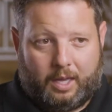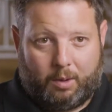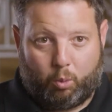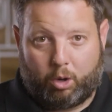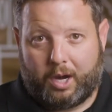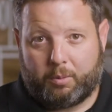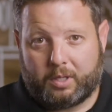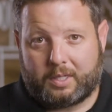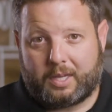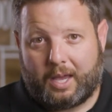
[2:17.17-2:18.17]
and we're able to
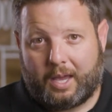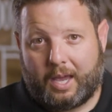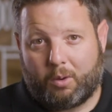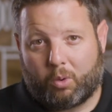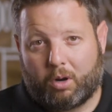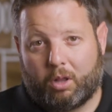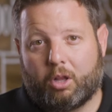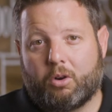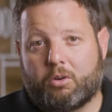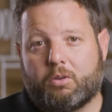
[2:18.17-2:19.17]
say, hey, we're a
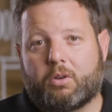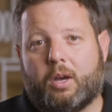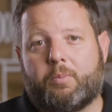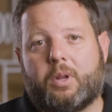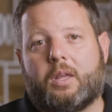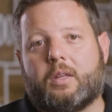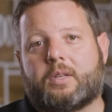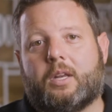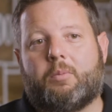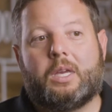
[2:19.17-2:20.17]
local company that's
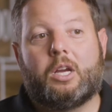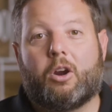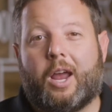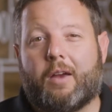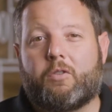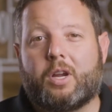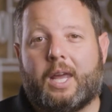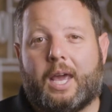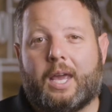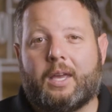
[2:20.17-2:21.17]
gonna be here every
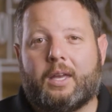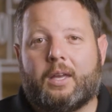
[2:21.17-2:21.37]
day.